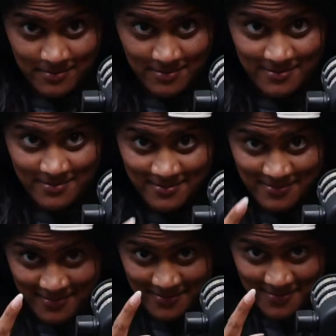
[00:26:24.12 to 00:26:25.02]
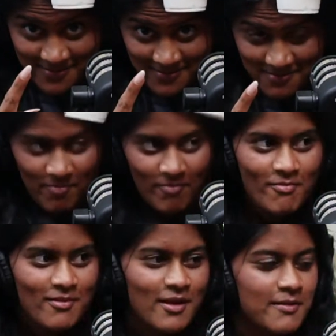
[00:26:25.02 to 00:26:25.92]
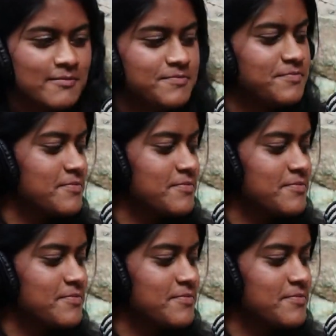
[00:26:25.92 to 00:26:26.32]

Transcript: I'll put a little picture in there, too, so the people